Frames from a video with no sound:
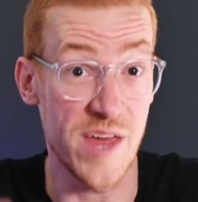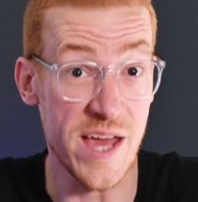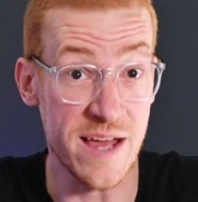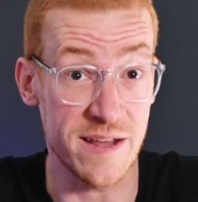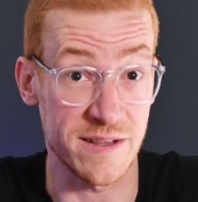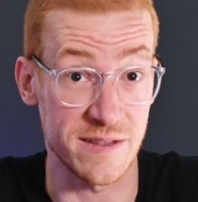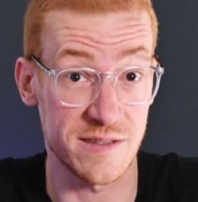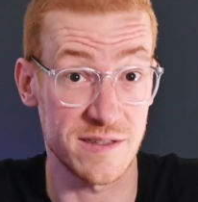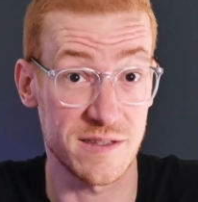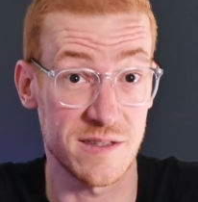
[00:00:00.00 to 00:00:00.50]

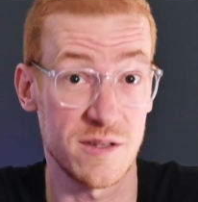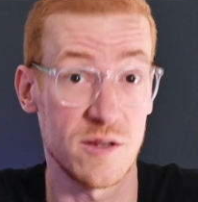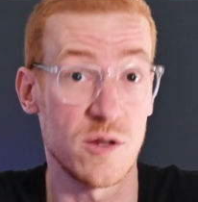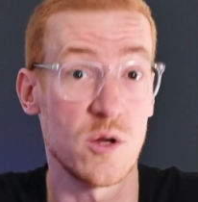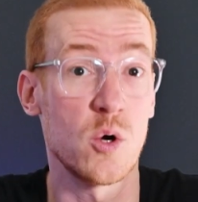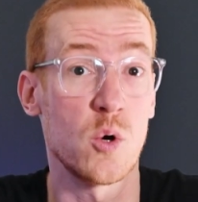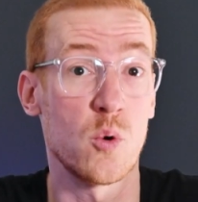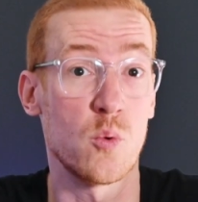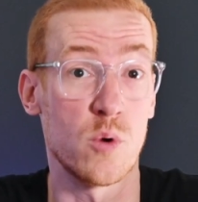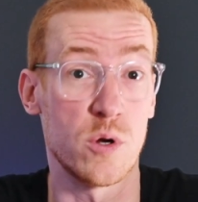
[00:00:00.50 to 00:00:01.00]
that's
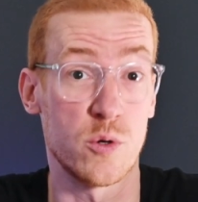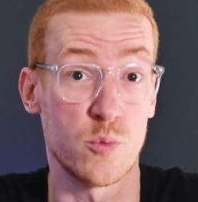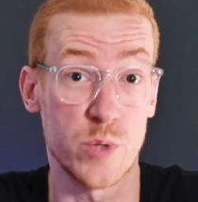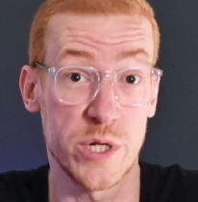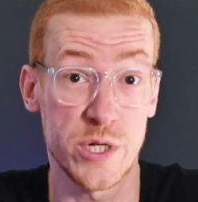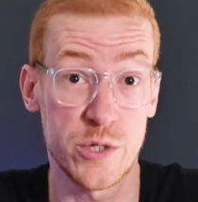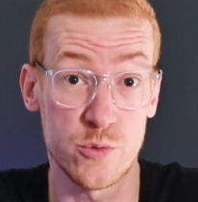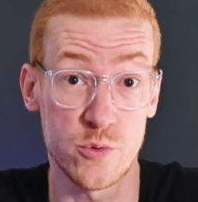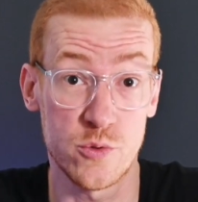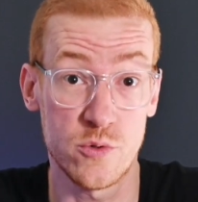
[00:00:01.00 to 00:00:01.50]
what
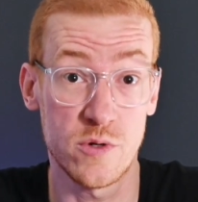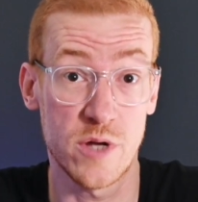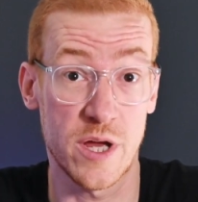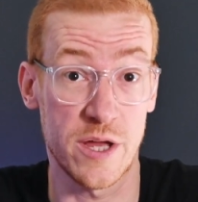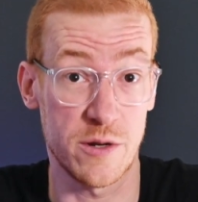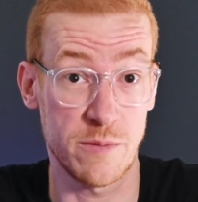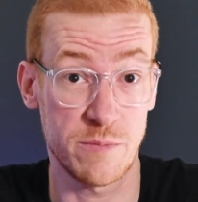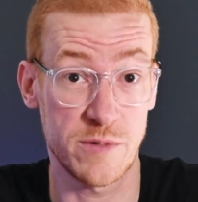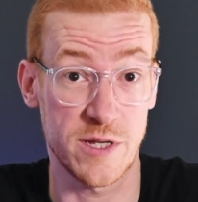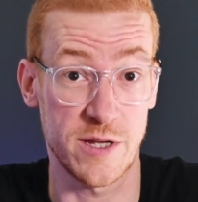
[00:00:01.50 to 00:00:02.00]
we do
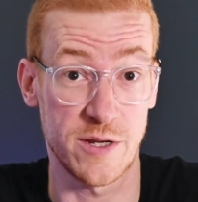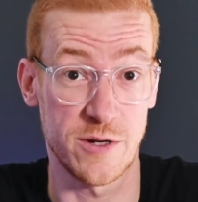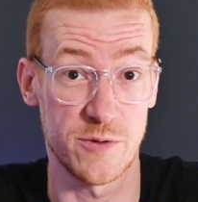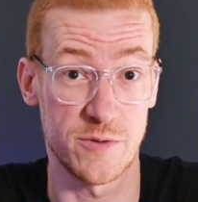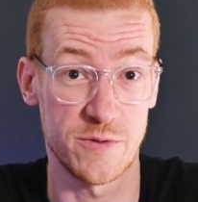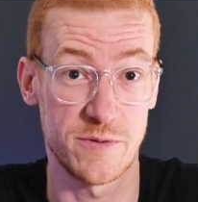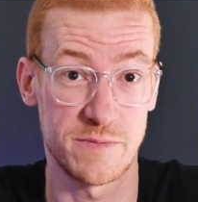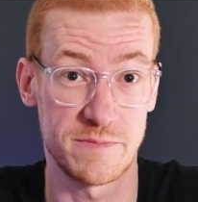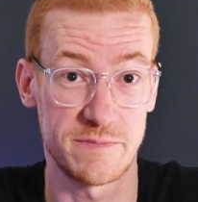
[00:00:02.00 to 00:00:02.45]
at Obtaino.